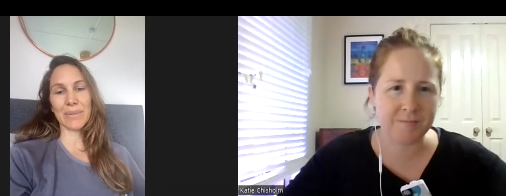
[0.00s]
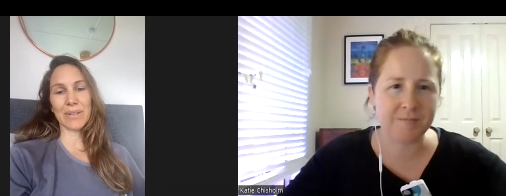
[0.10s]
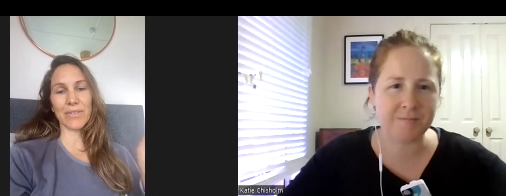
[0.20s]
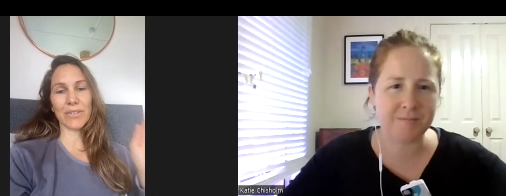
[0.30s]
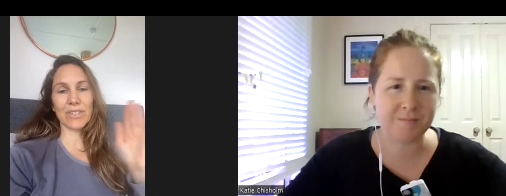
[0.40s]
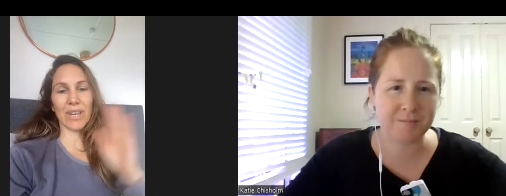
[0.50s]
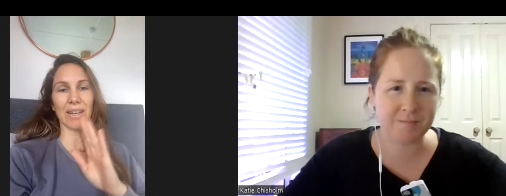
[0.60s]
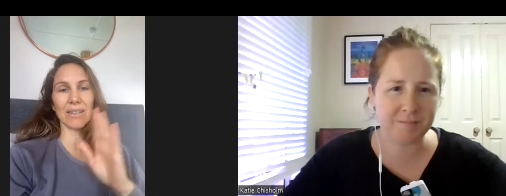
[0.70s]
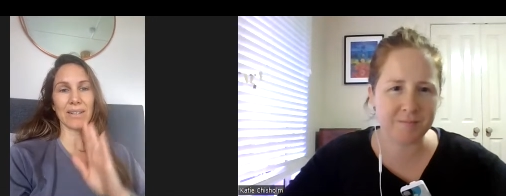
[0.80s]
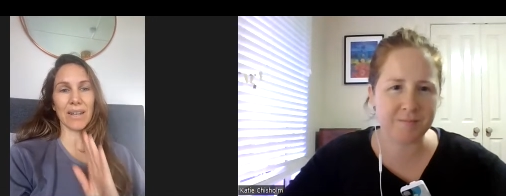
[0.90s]
Speaker 1: But if mm. you
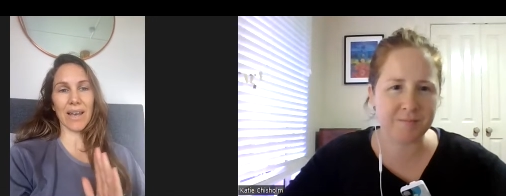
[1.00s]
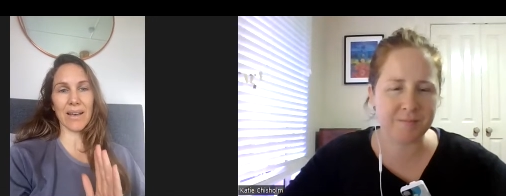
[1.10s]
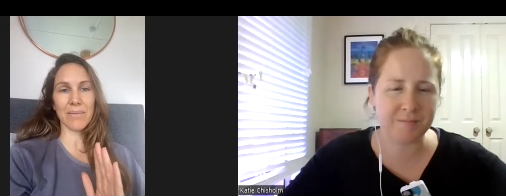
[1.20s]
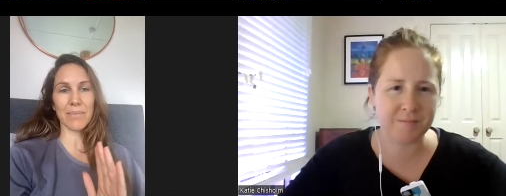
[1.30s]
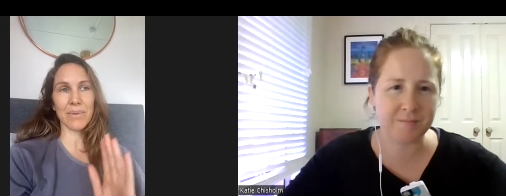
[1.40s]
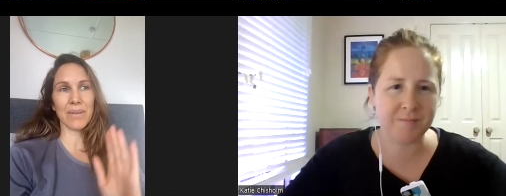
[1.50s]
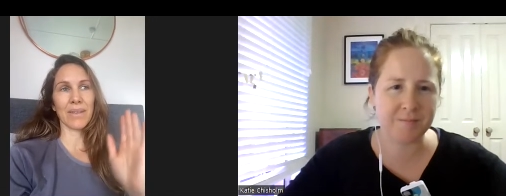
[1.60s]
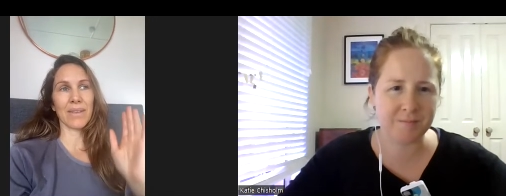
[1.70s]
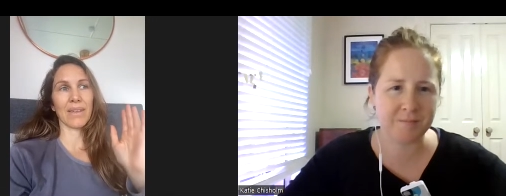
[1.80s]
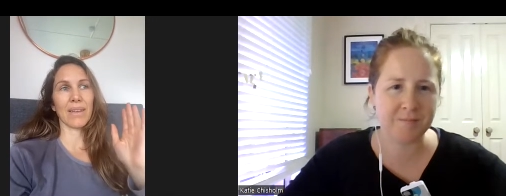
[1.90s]
change mm. it up
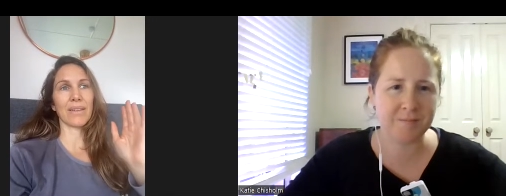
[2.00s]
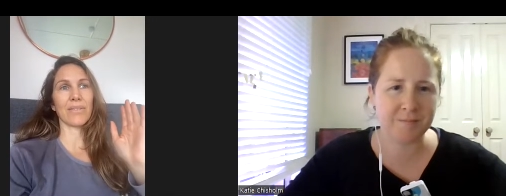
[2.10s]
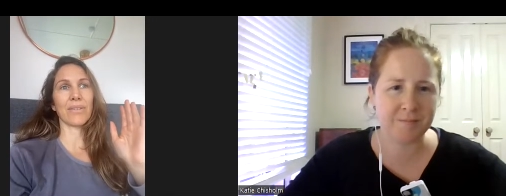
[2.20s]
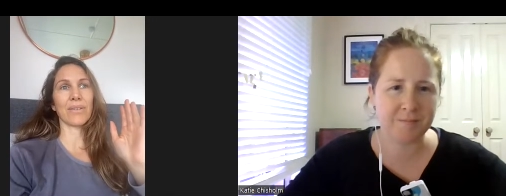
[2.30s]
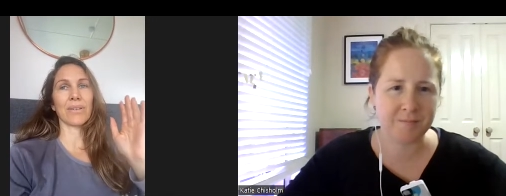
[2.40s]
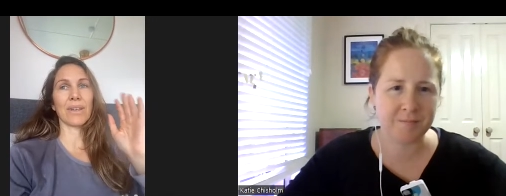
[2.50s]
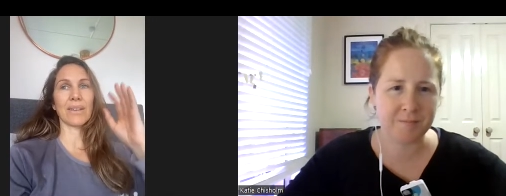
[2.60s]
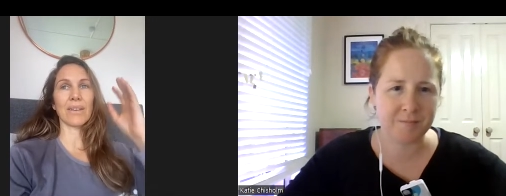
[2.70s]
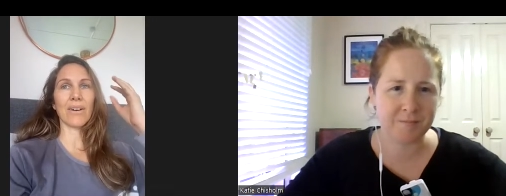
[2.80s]
and if you can